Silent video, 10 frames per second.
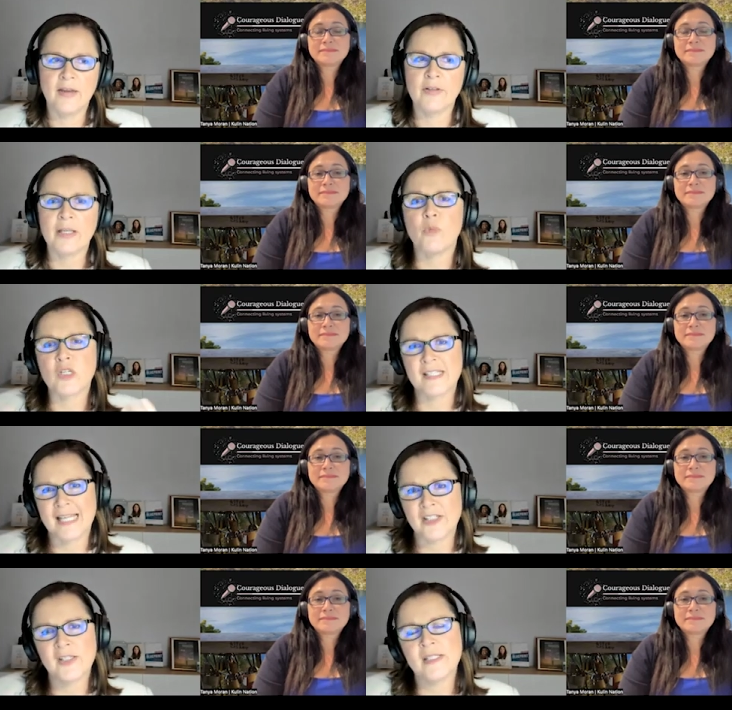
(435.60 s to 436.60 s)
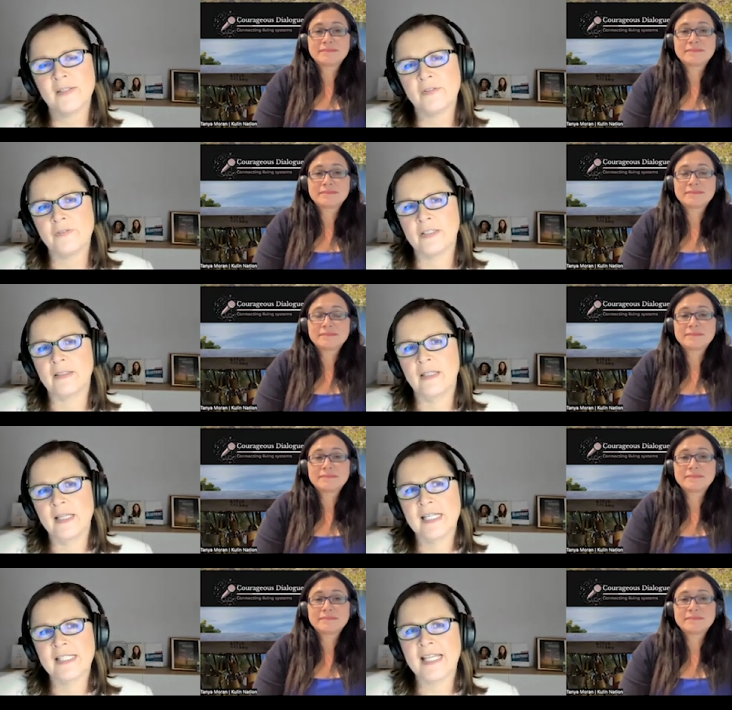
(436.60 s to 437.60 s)
Speaker 1: everything more sensitive and
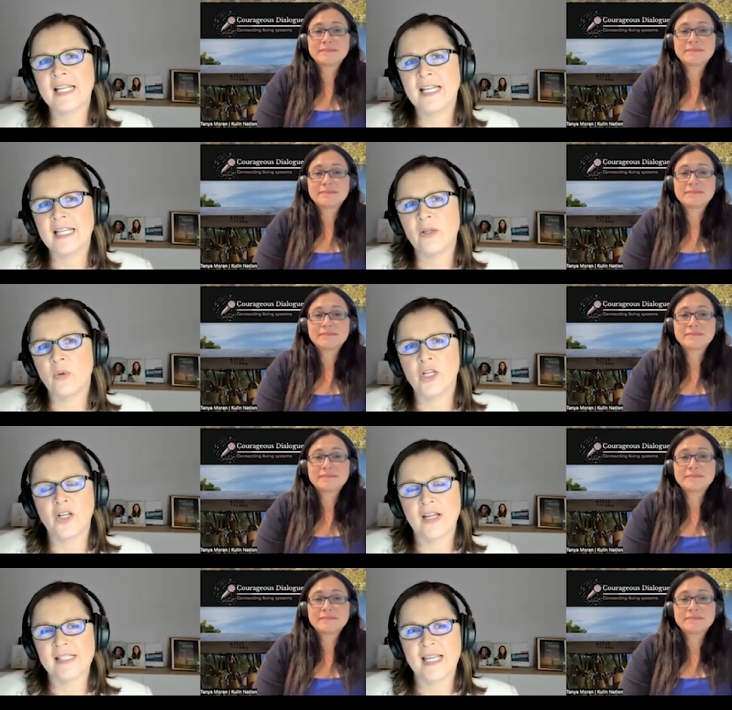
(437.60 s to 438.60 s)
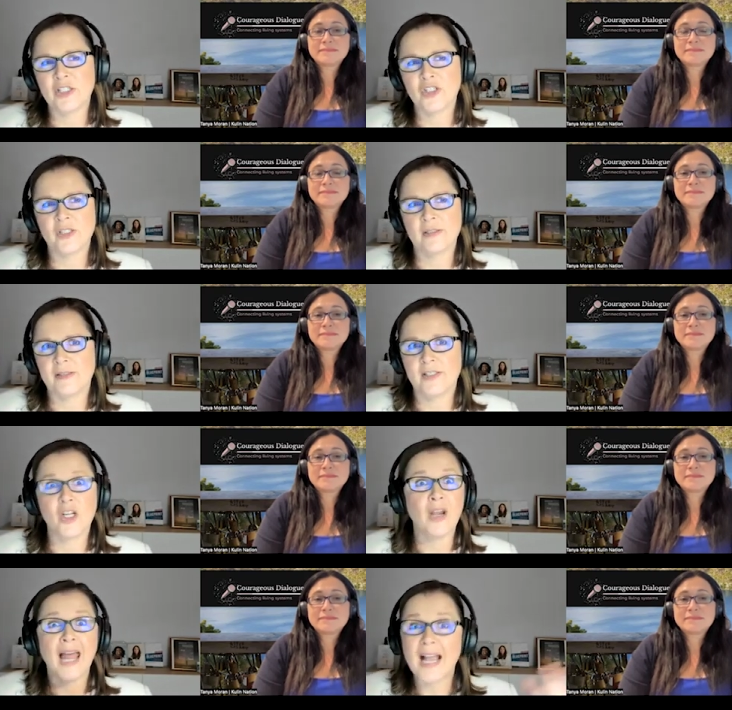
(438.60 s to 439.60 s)
suddenly organizations you
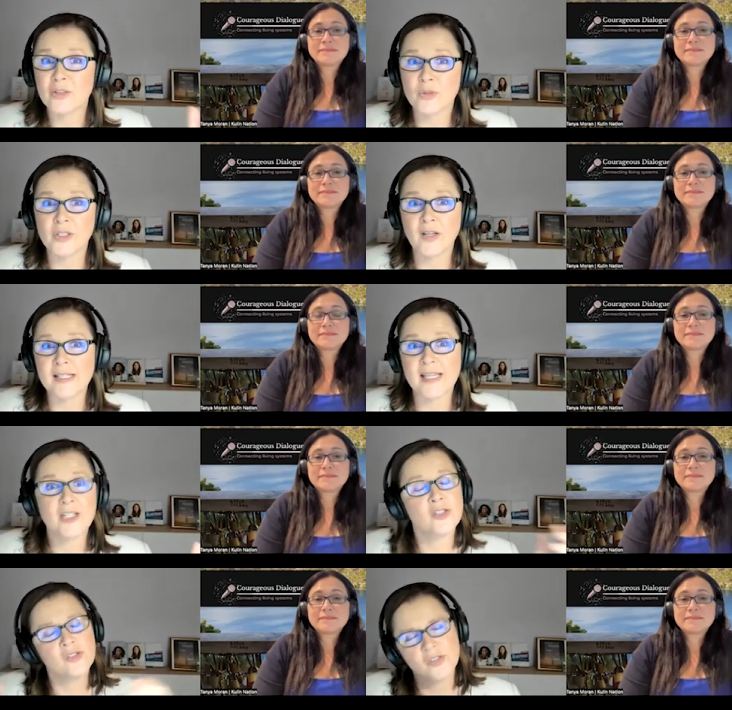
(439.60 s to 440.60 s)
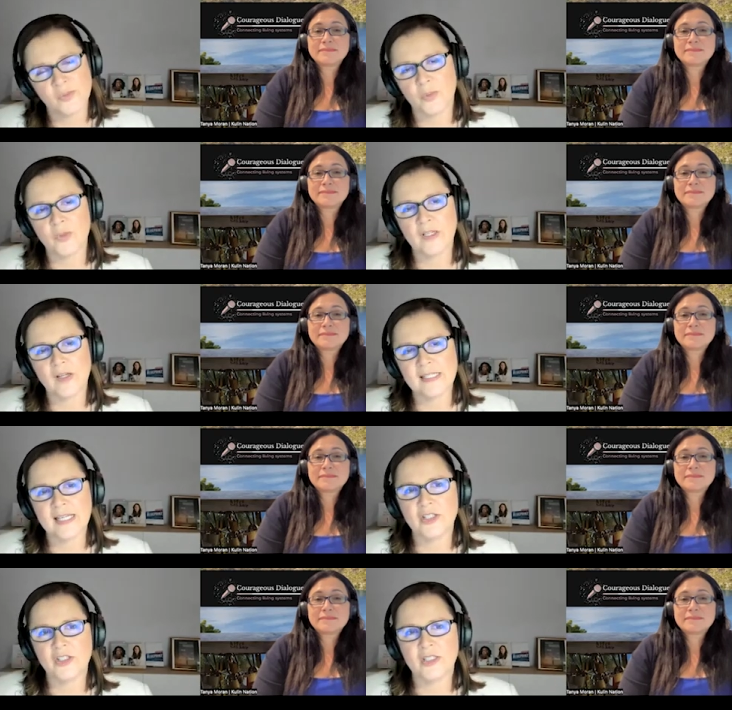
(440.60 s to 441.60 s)
know large organizations small
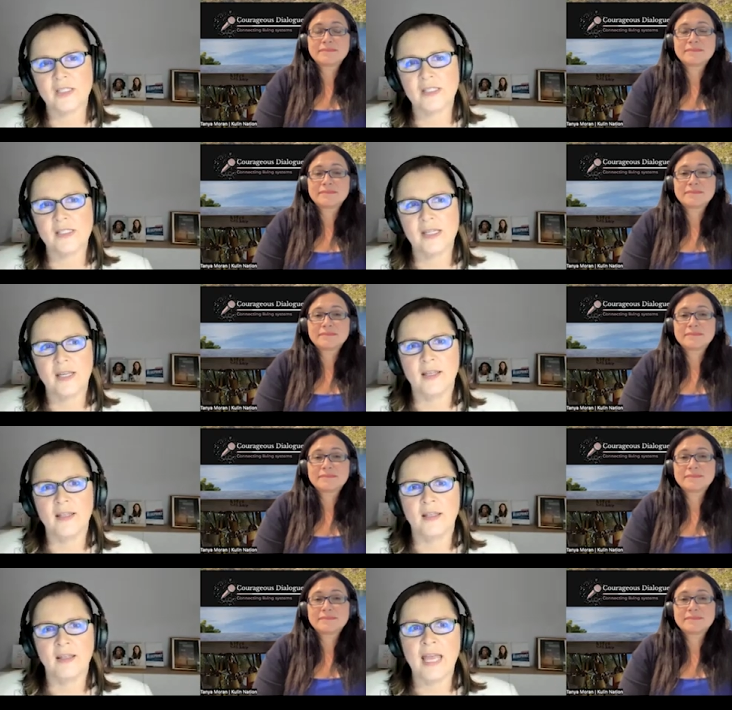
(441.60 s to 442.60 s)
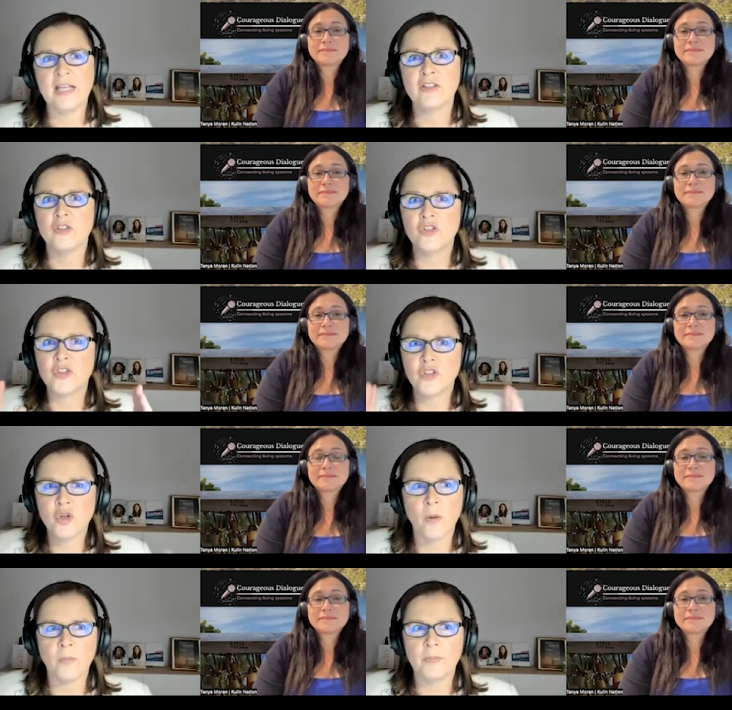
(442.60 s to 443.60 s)
organizations had to
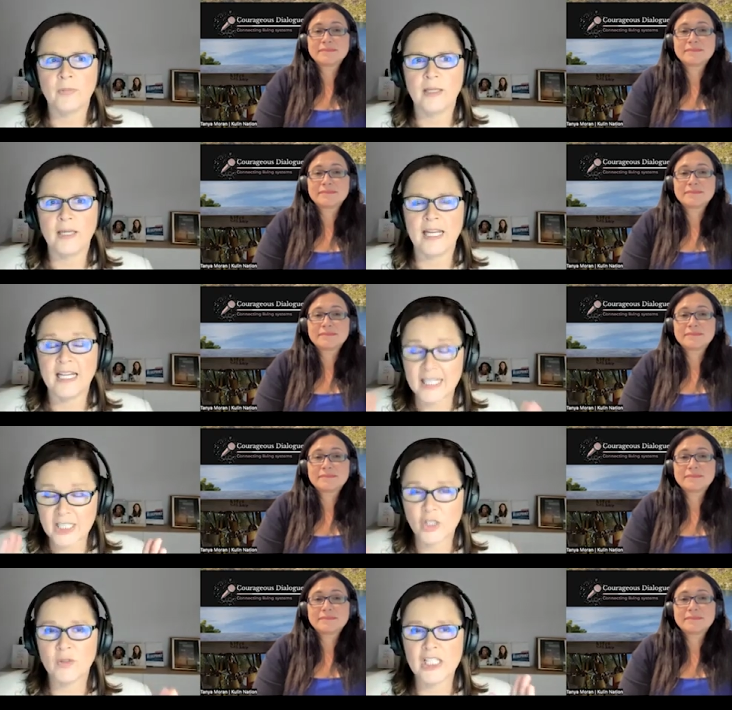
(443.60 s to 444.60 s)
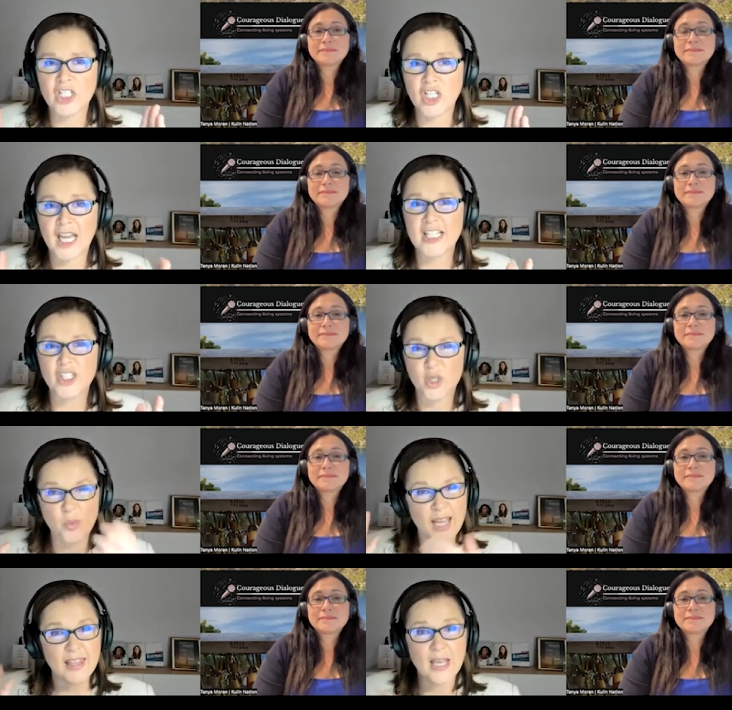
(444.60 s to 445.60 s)
stop and literally change the
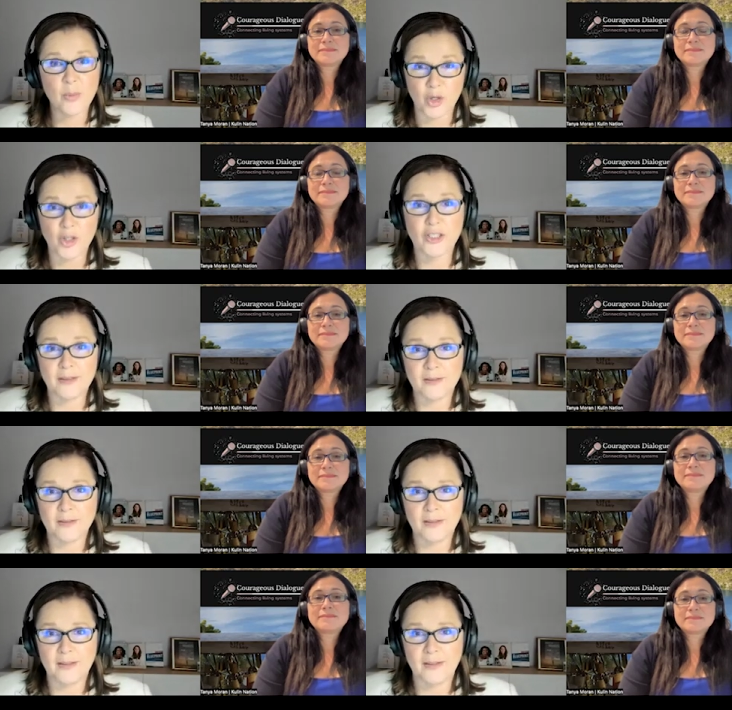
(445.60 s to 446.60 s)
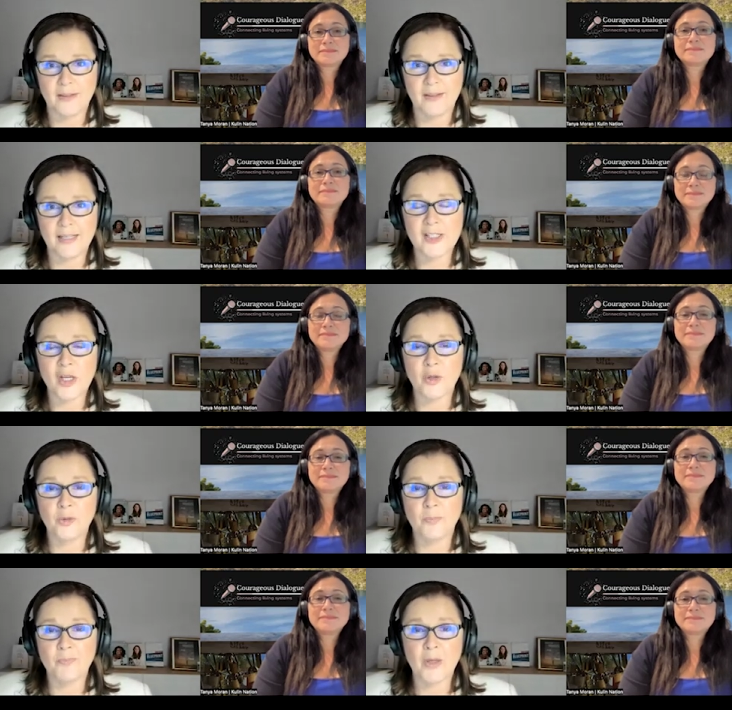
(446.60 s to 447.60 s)
way they work and
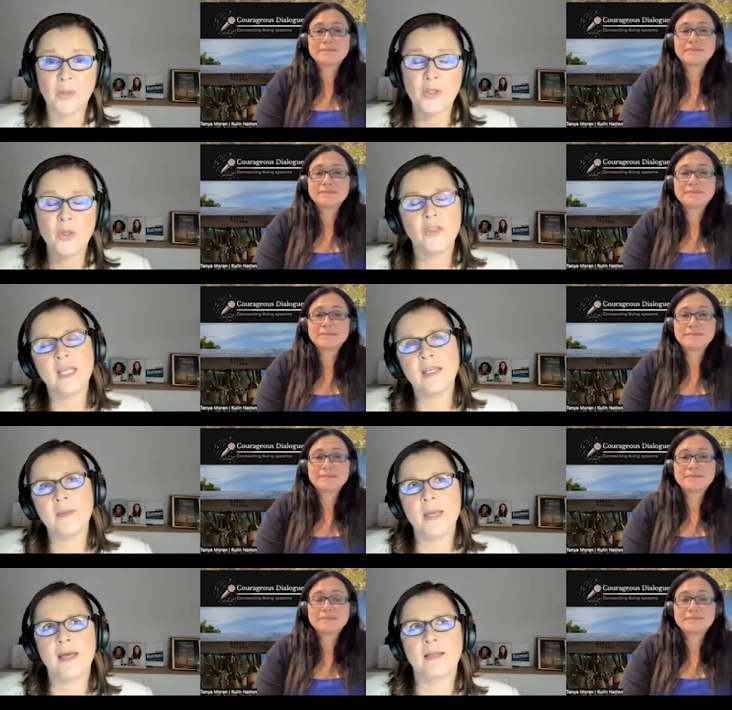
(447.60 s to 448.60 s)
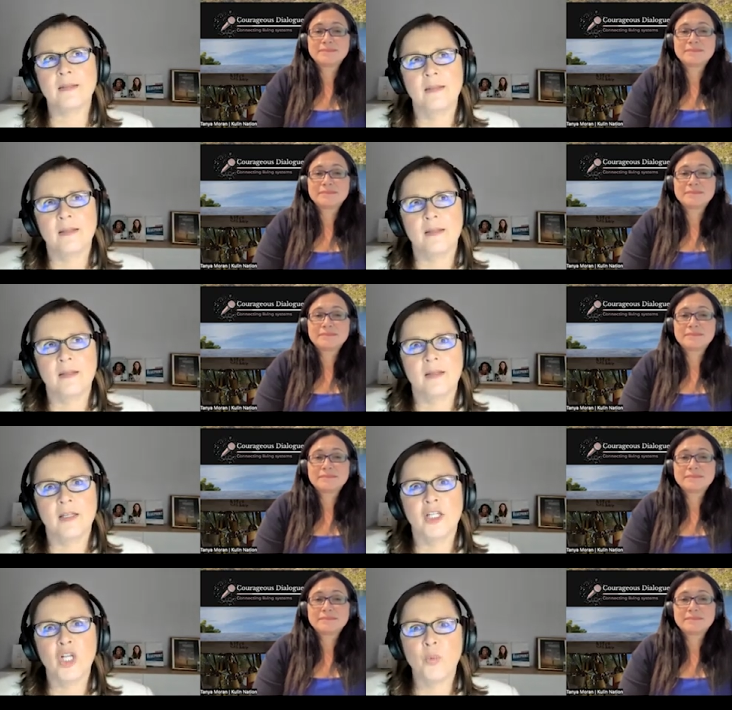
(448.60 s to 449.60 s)
so when you think about
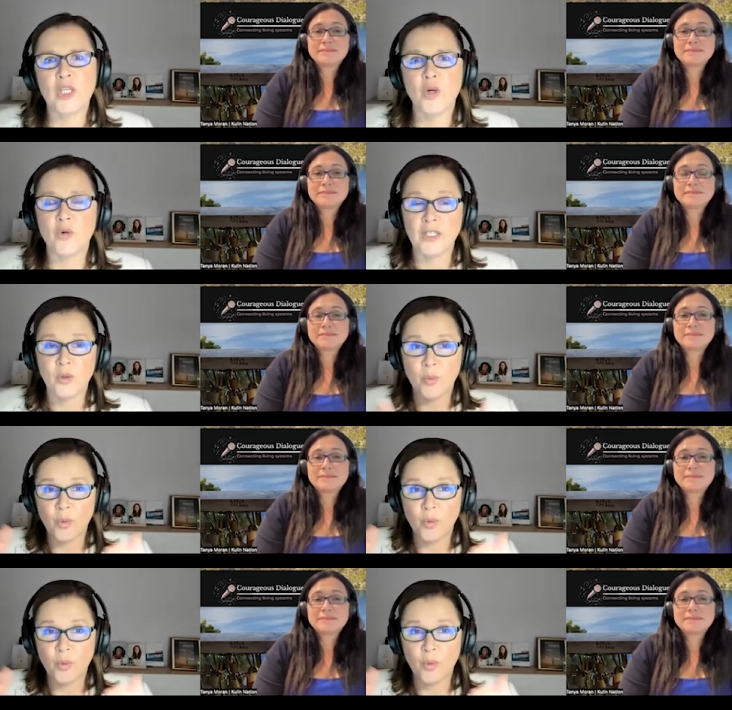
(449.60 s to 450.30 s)
you know when you're in your